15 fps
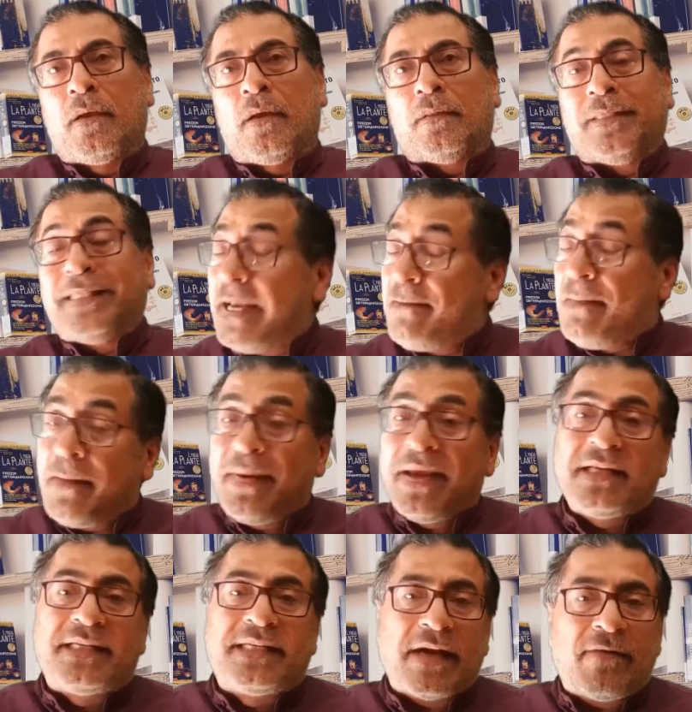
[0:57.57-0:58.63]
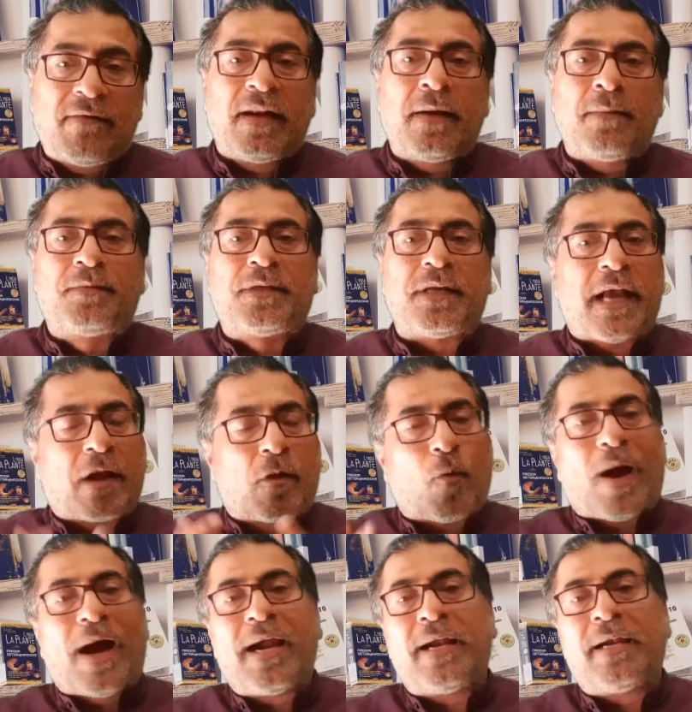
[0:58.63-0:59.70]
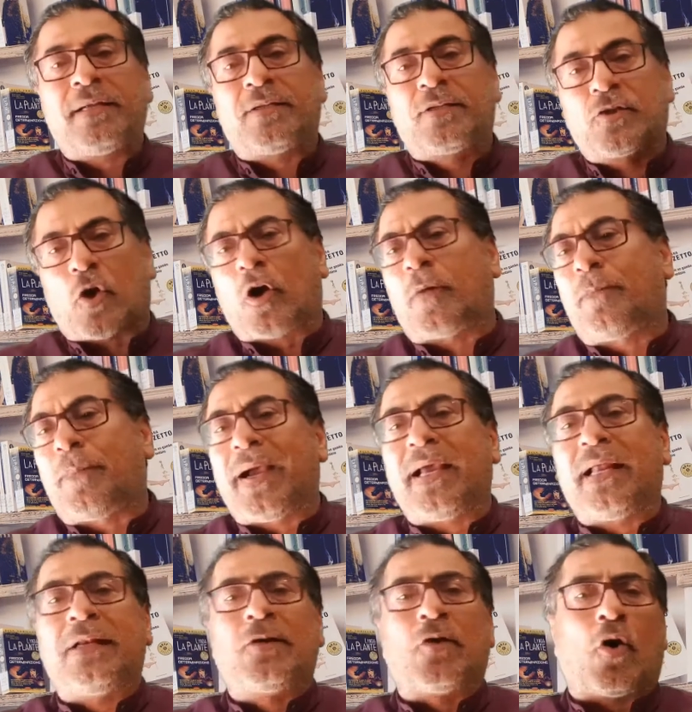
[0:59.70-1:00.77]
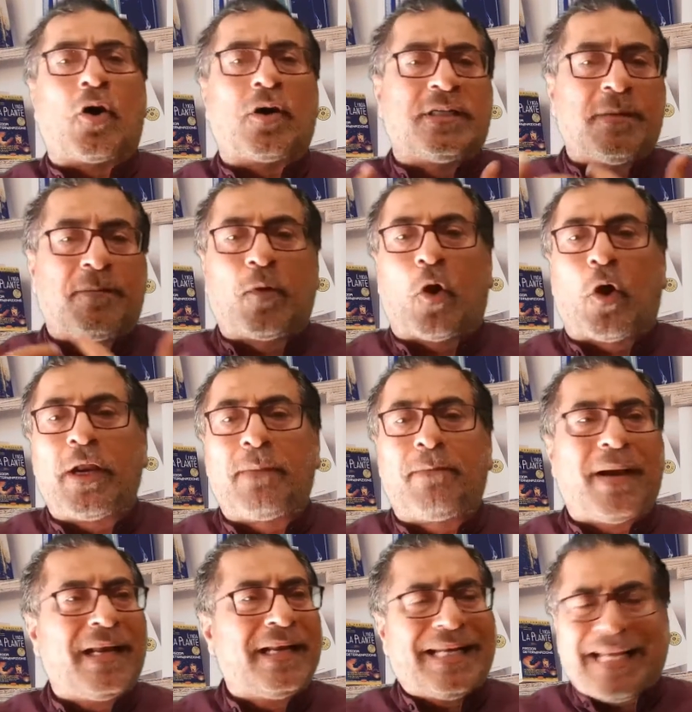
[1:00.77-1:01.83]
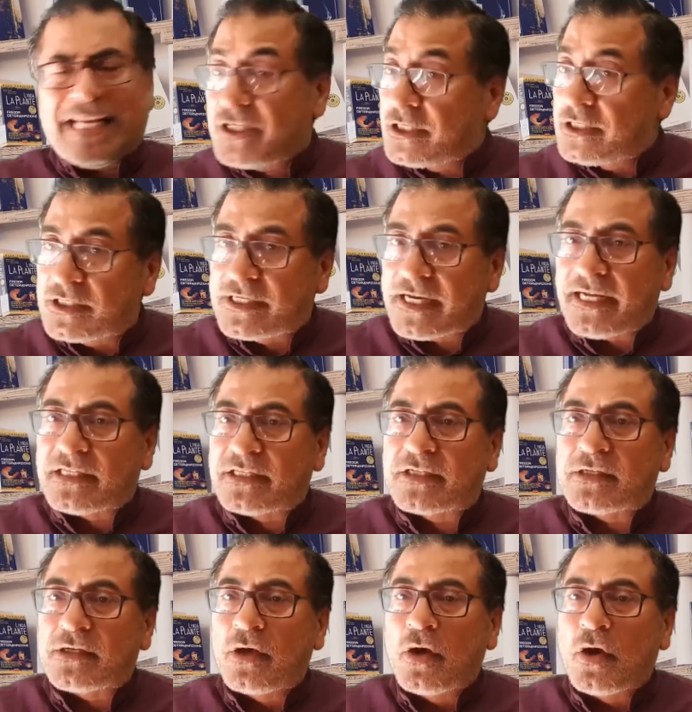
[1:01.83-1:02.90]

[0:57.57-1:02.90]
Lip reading: They may be developed, acquired, stockpiled, or deployed by nation states,